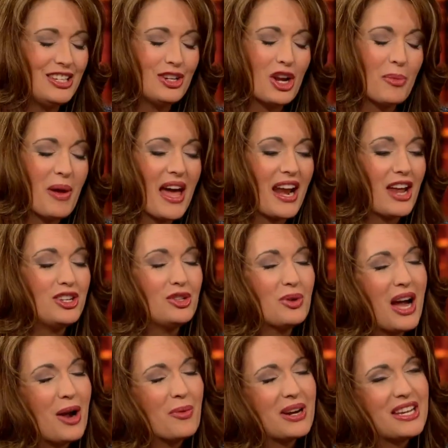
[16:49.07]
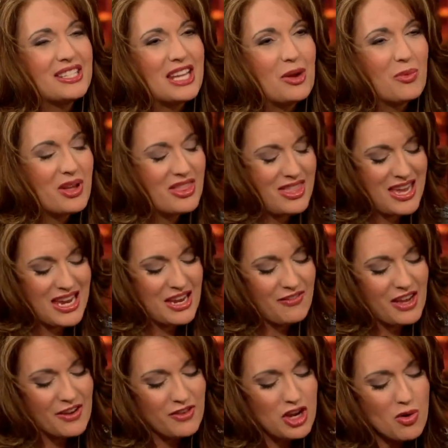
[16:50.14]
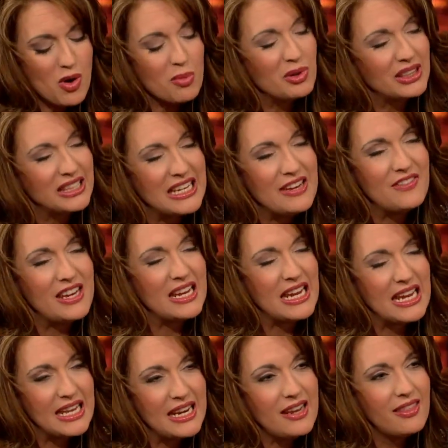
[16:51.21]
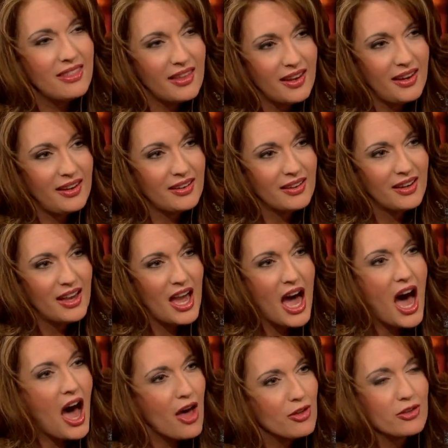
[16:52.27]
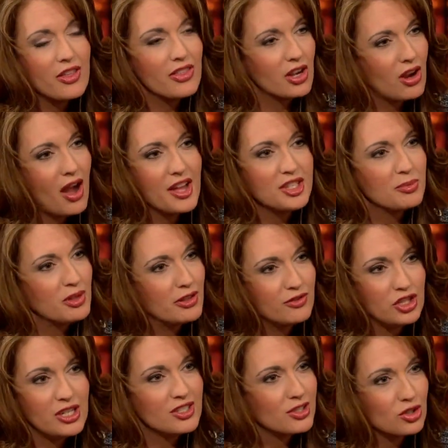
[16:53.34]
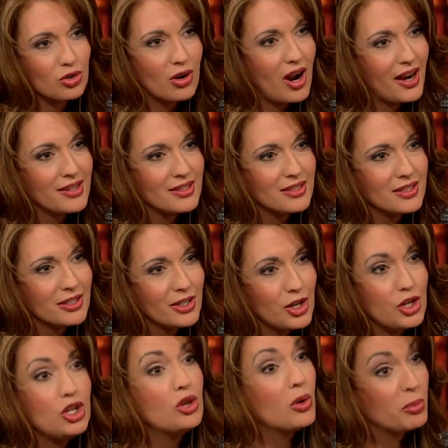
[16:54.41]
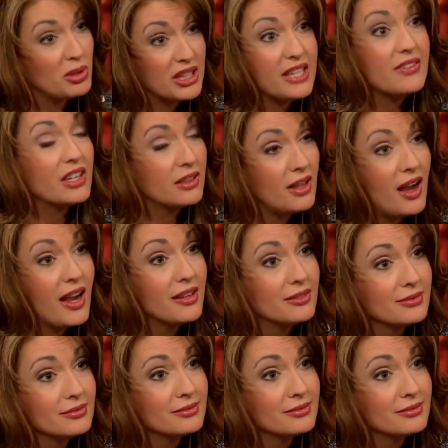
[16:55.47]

you know, Pat, I want to say one thing. If you are believing anything other than the gospel of Jesus Christ, you are believing a lie.